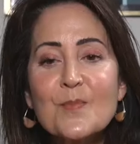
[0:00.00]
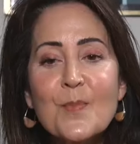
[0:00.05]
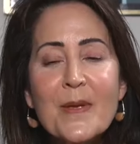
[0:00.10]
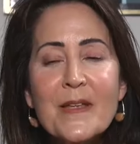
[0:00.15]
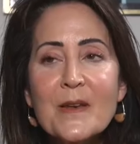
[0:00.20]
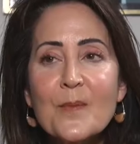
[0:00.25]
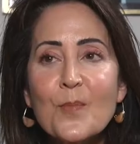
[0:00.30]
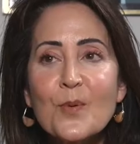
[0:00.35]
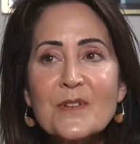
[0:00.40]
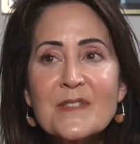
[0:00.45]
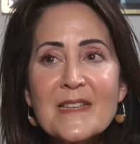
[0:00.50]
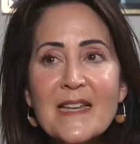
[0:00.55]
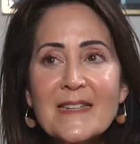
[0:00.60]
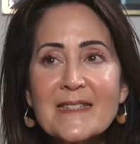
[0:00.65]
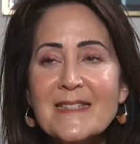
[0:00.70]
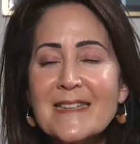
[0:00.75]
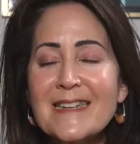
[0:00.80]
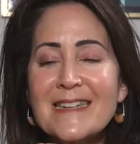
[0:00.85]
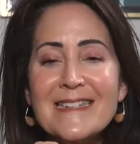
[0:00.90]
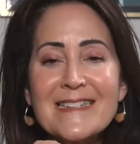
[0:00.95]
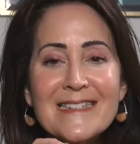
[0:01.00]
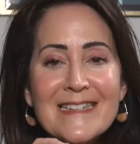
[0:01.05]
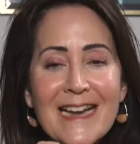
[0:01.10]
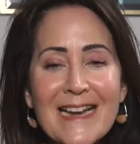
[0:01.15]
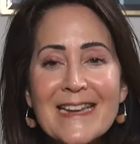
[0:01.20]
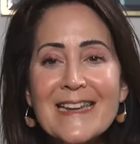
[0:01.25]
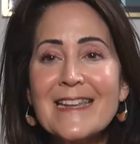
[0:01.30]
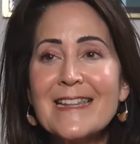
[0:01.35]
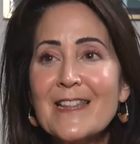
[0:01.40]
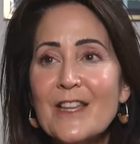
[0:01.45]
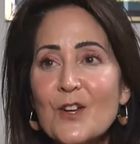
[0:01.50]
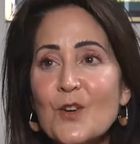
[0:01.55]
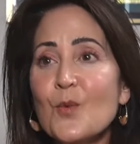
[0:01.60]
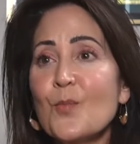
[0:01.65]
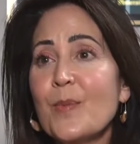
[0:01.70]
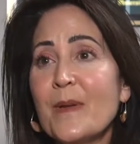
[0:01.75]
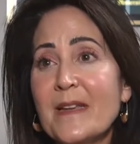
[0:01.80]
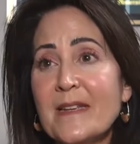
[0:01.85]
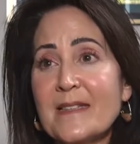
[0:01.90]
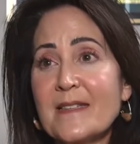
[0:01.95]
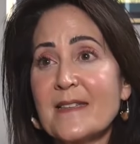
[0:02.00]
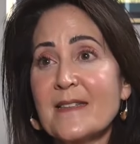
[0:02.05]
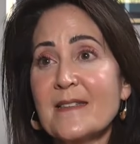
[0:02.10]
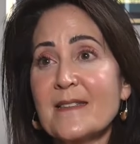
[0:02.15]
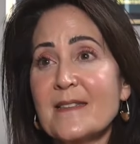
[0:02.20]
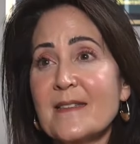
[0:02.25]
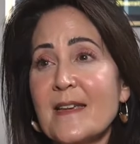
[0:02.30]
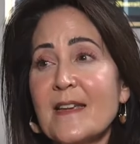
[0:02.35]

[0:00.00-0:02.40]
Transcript: been presented in tiny little pieces.